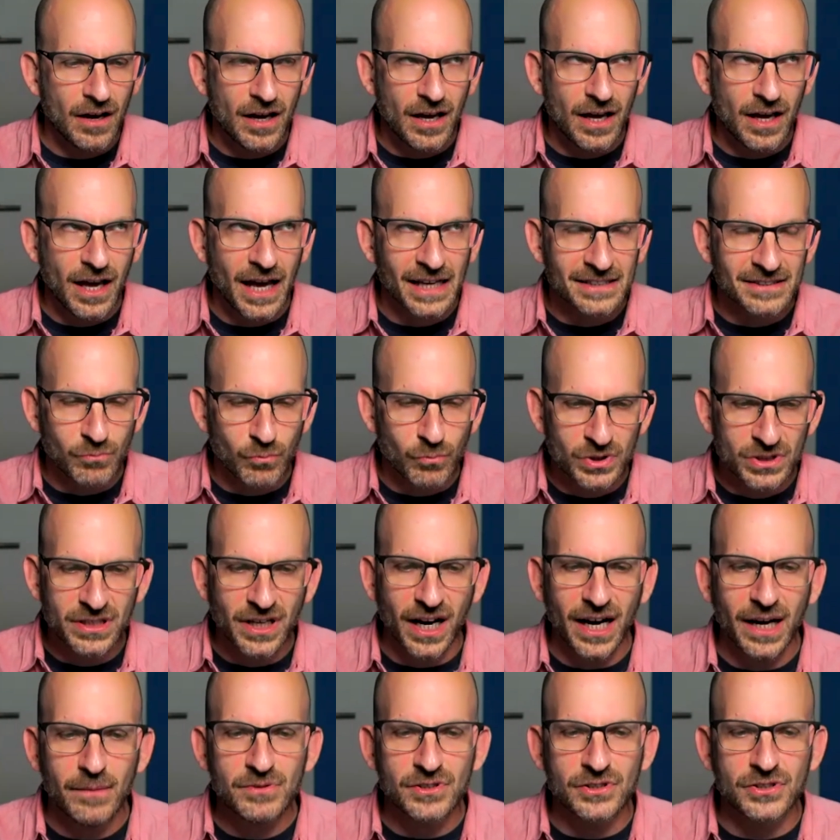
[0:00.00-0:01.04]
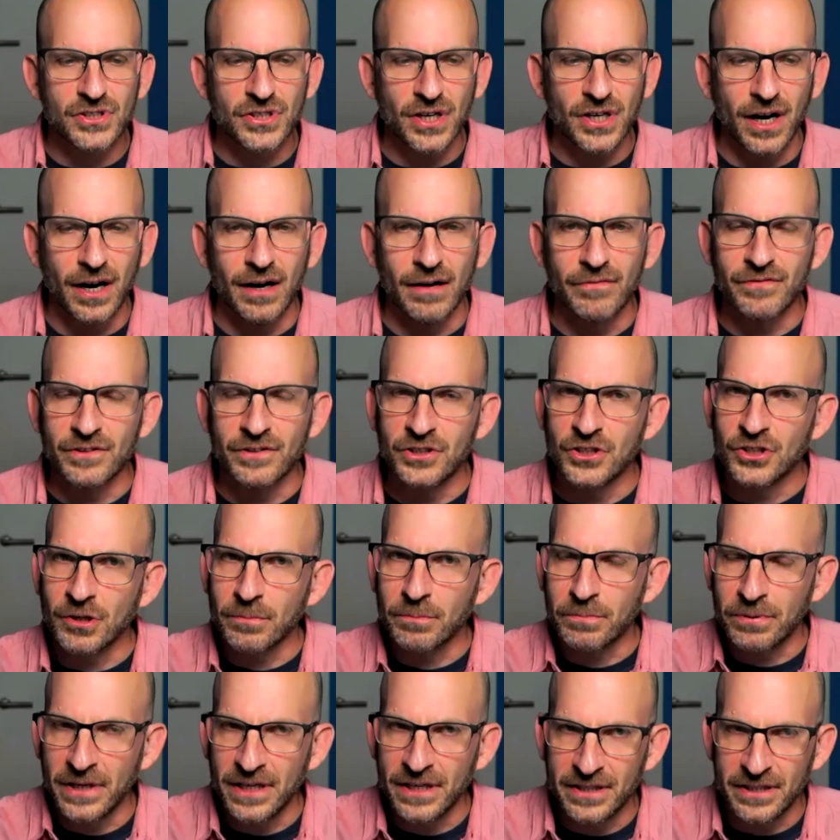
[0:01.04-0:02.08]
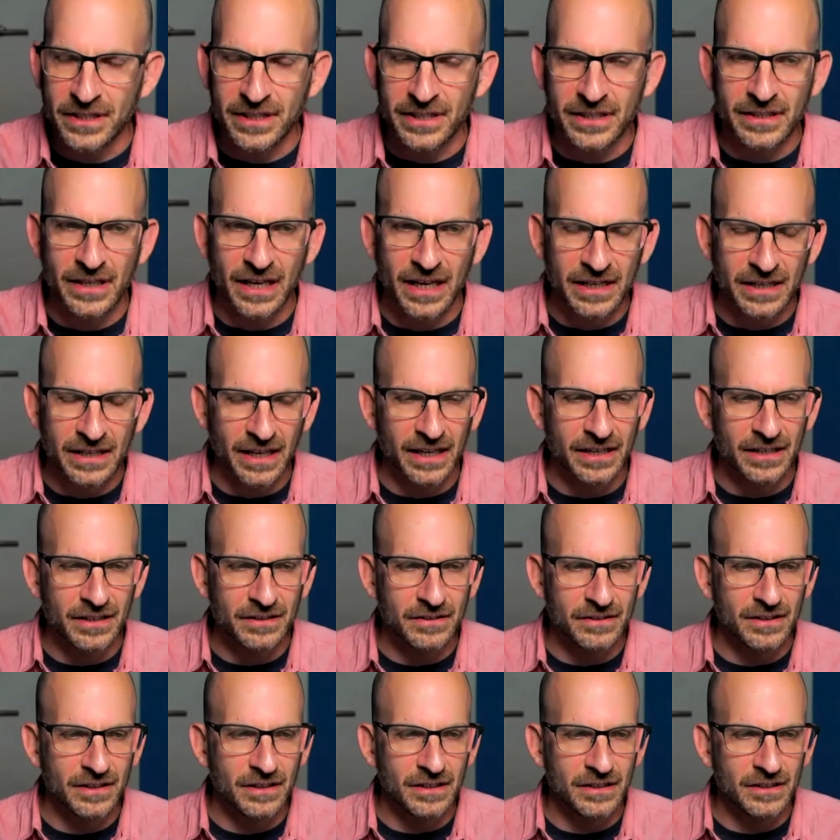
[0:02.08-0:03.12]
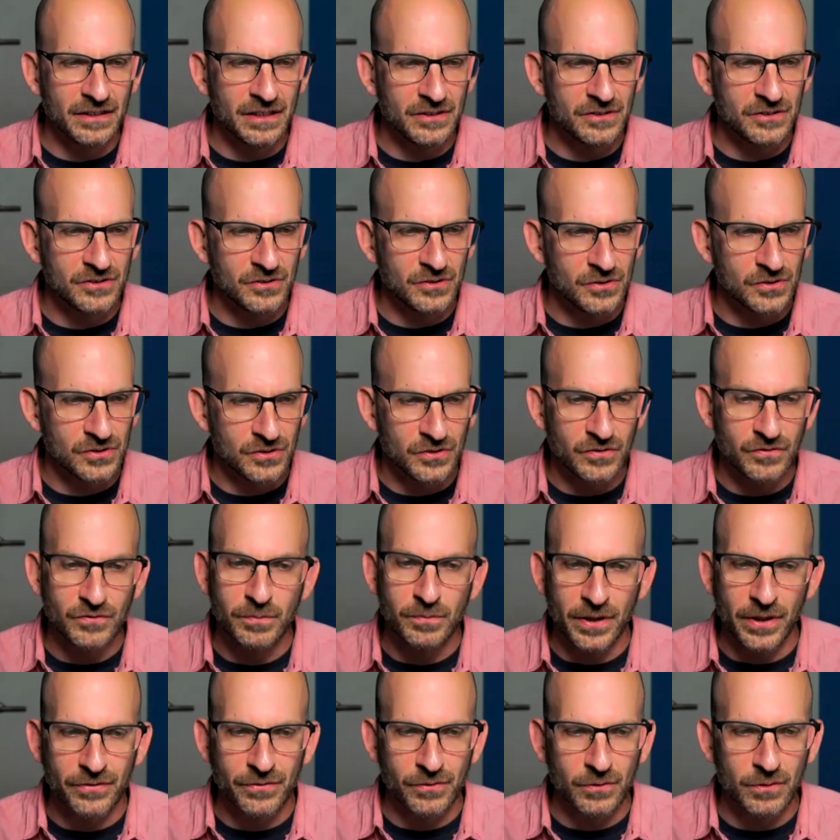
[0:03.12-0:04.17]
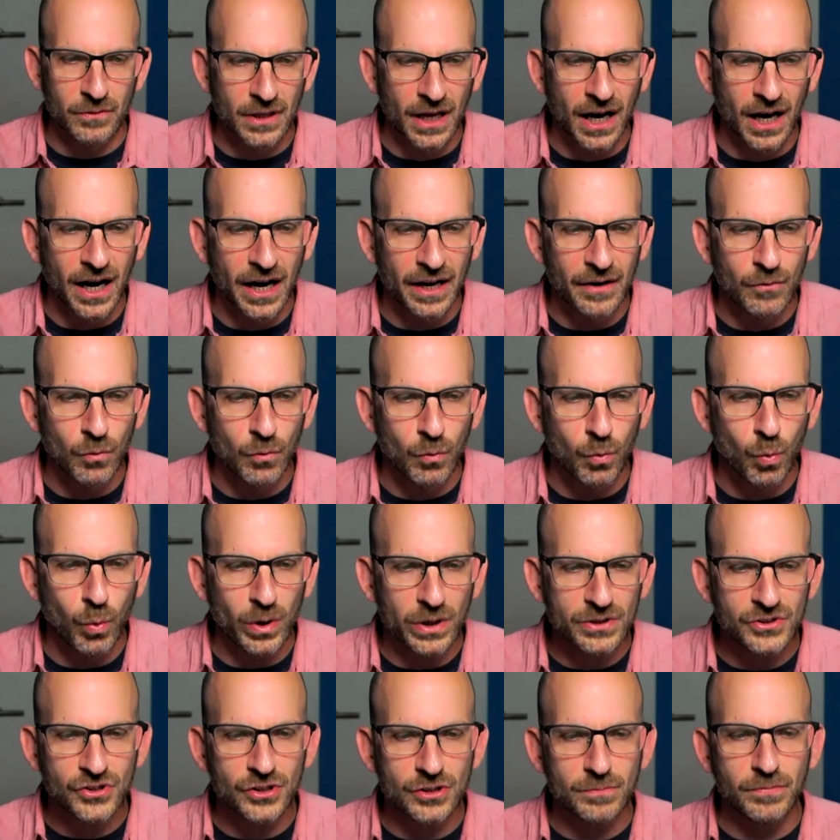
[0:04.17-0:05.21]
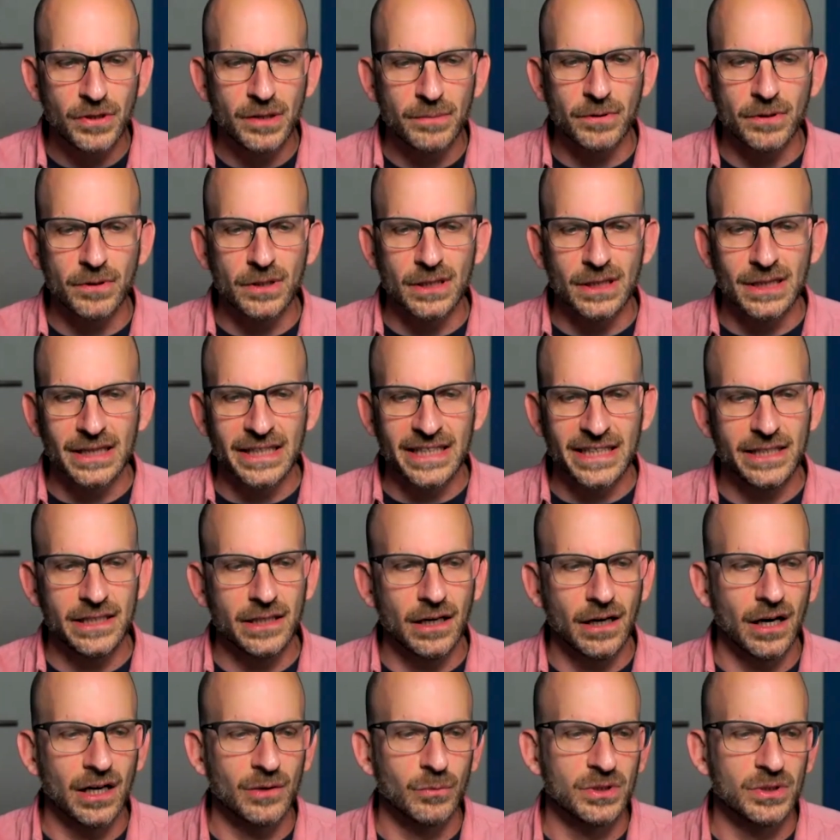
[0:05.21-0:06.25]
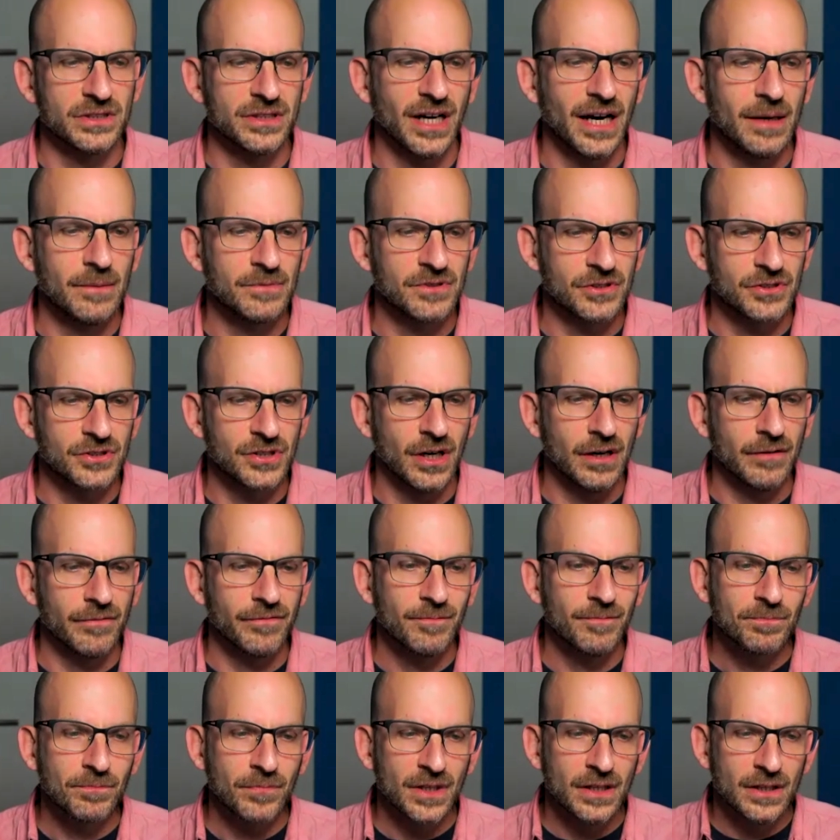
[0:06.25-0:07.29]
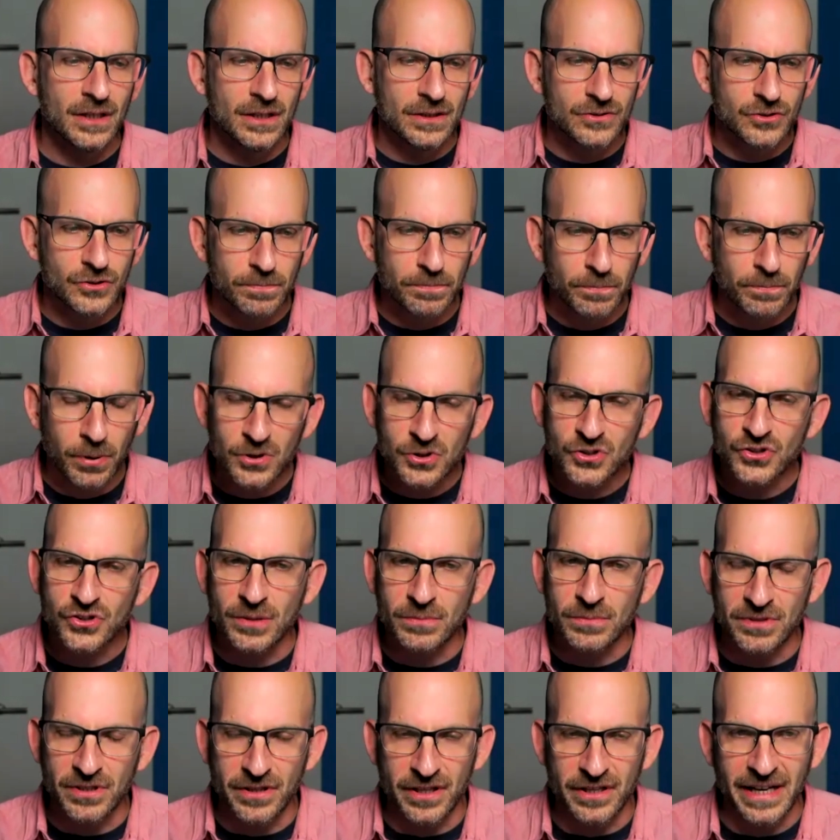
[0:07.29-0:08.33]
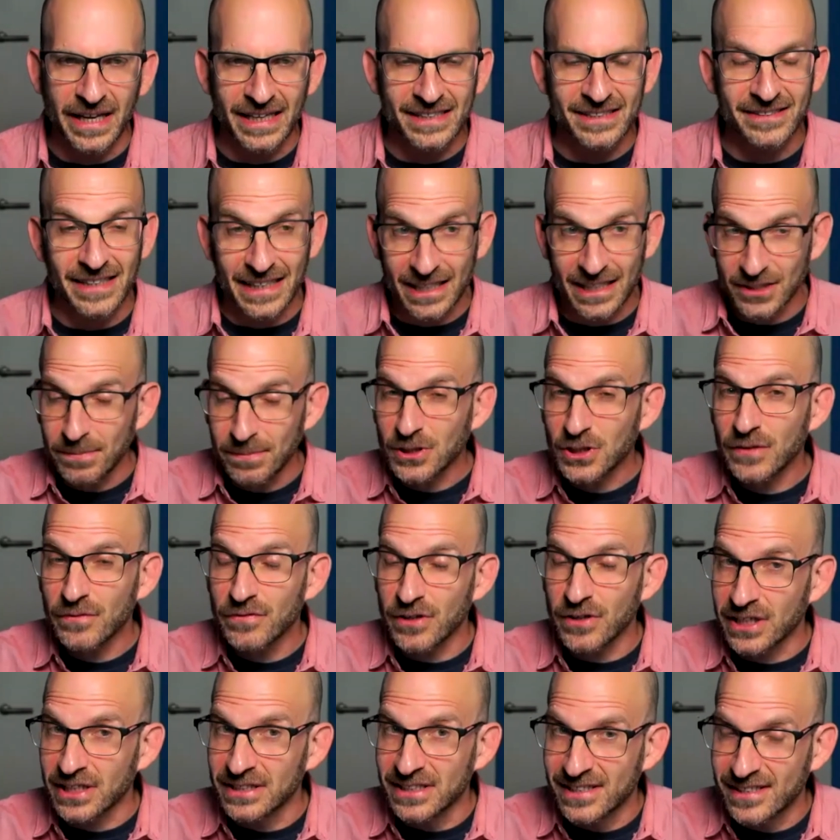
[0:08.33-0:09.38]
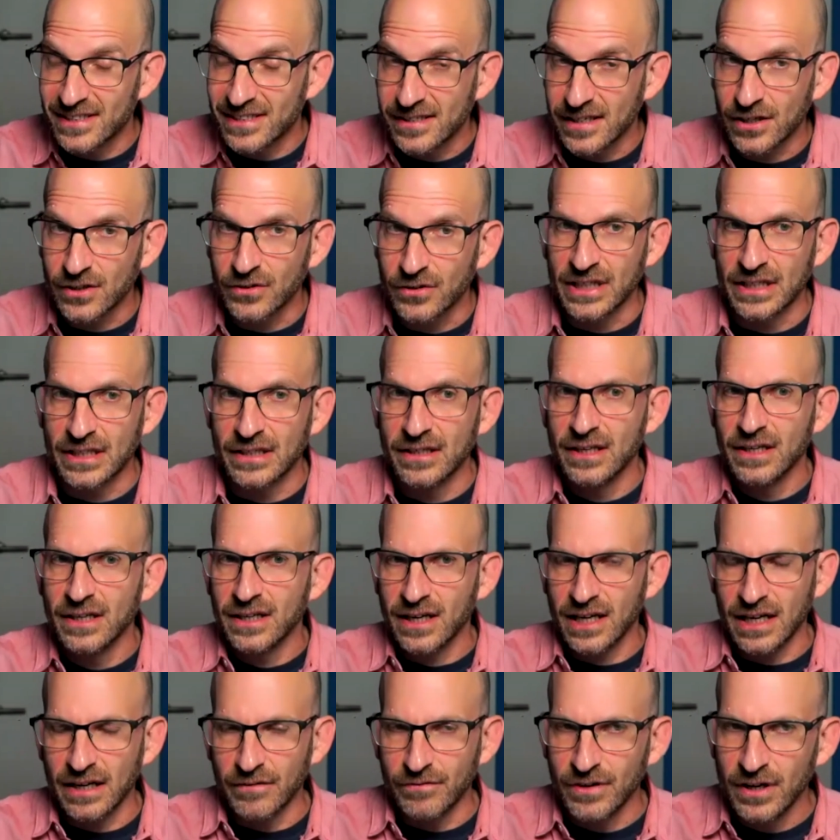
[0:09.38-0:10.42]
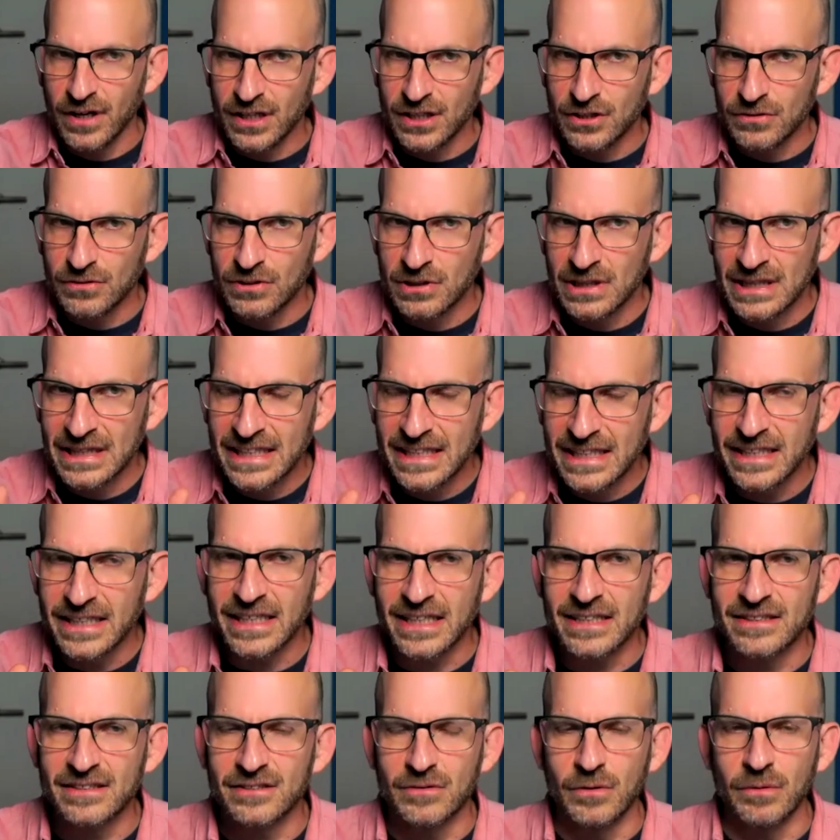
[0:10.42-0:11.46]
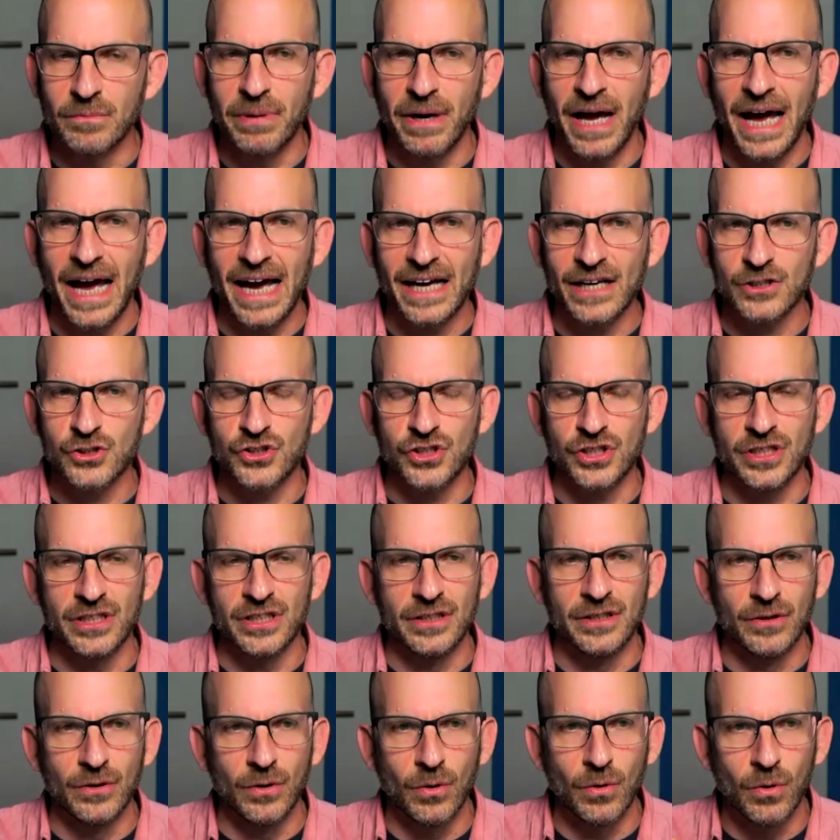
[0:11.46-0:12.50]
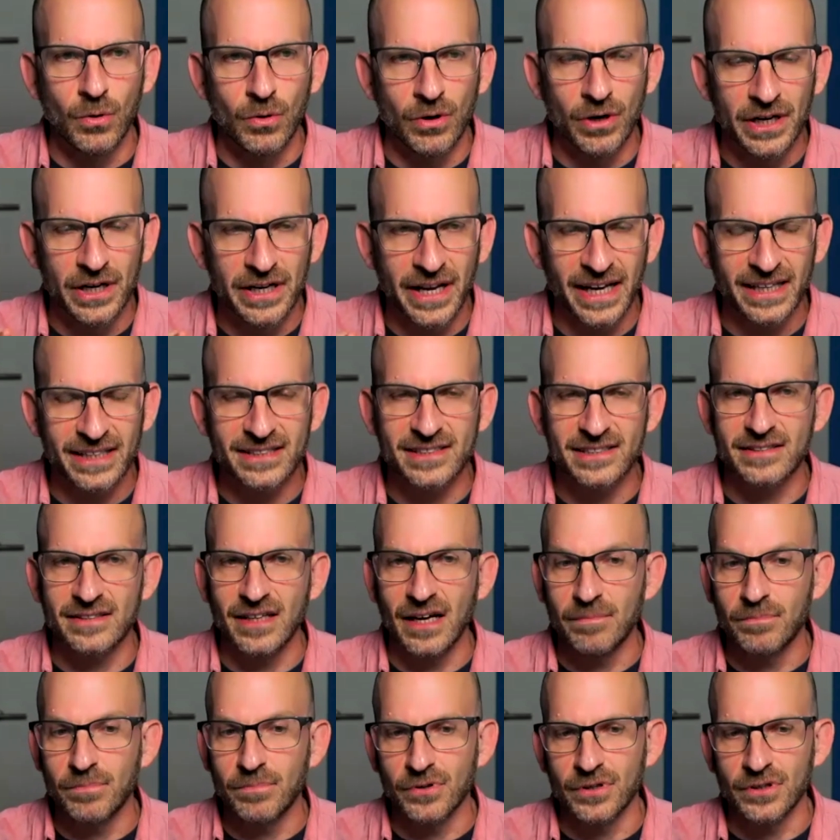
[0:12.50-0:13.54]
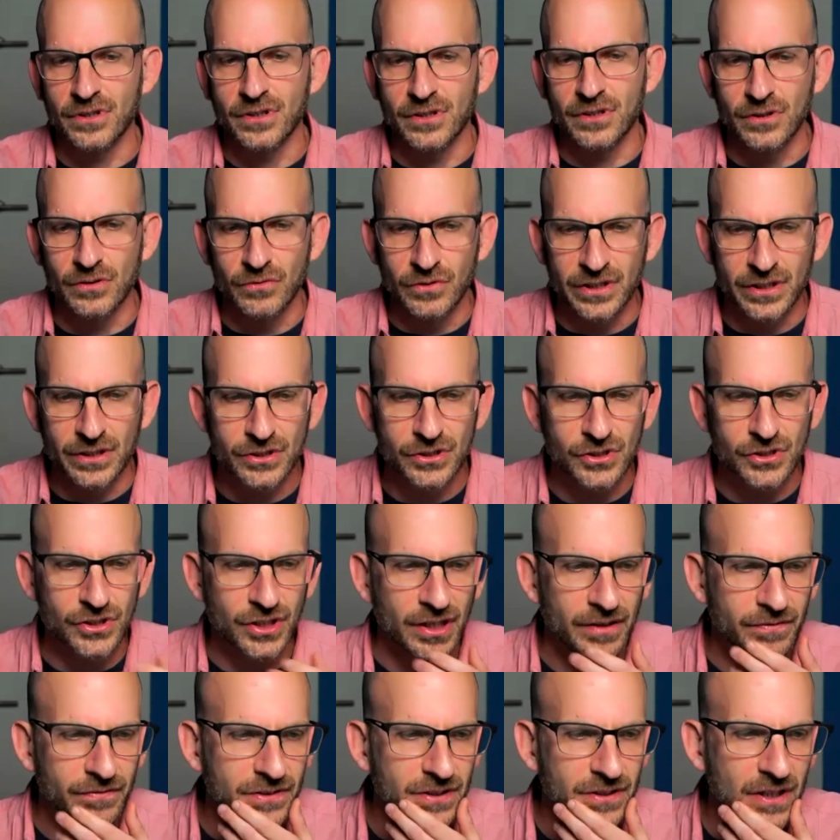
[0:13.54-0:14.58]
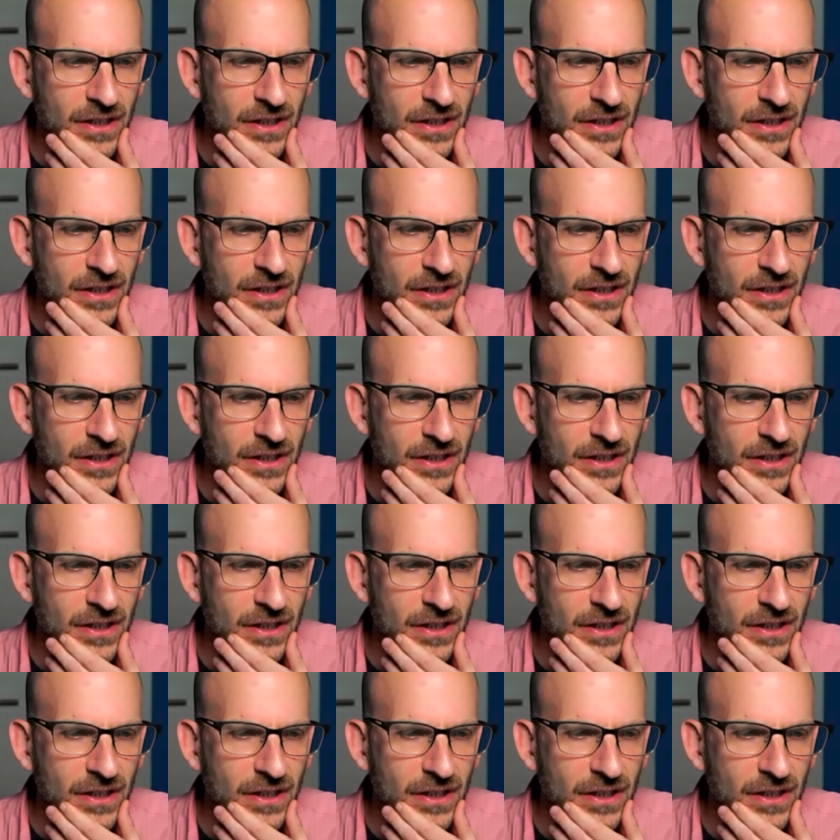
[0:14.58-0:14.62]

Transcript: As when times are tough, in your opinion, and you've been through a lot, what should people lean on when times are tough to push them to the next thing, especially if they're considering kind of leaning into a passion or a next step or a career shift?